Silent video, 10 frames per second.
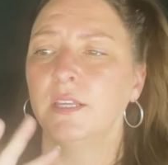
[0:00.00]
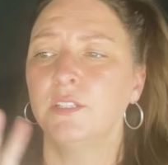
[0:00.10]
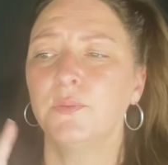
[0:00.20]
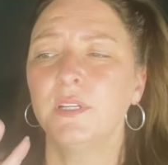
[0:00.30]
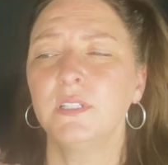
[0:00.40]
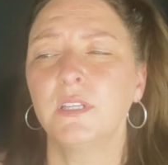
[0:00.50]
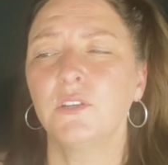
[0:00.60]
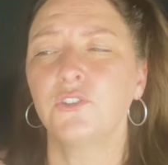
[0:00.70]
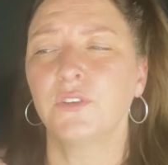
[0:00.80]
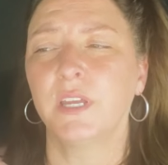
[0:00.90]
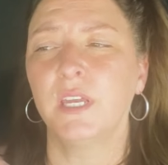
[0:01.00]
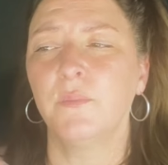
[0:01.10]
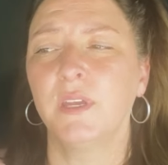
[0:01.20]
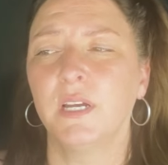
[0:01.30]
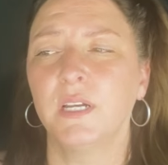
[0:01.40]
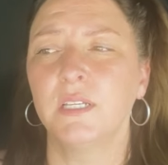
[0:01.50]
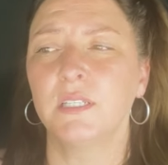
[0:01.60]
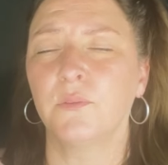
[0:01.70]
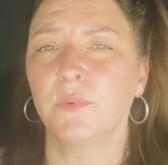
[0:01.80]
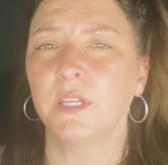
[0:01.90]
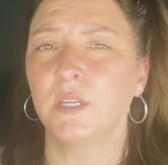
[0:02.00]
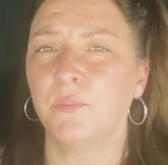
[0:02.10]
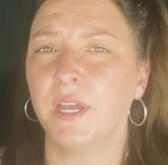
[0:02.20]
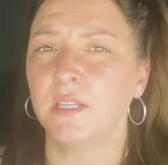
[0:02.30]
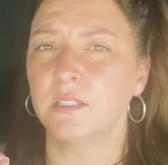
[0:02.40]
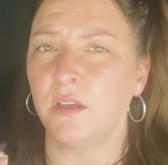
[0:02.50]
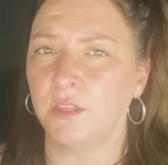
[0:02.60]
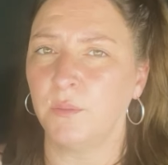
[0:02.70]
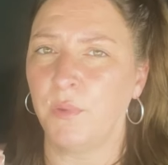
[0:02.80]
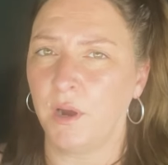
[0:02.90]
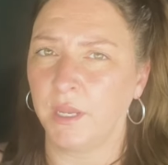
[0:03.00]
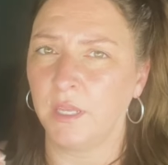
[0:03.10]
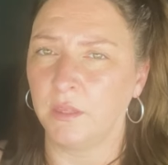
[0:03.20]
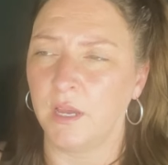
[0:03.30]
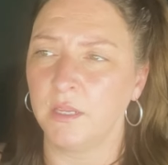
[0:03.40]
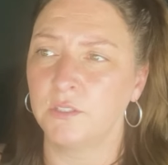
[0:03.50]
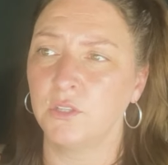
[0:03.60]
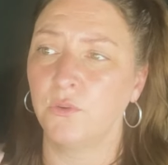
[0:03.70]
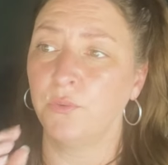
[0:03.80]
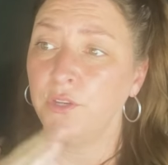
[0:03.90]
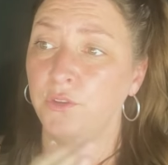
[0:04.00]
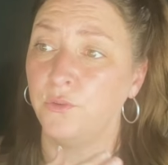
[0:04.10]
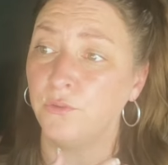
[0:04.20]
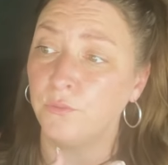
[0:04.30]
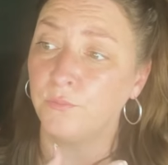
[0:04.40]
This one is a little tricky because it really depends on the parking lot. So when you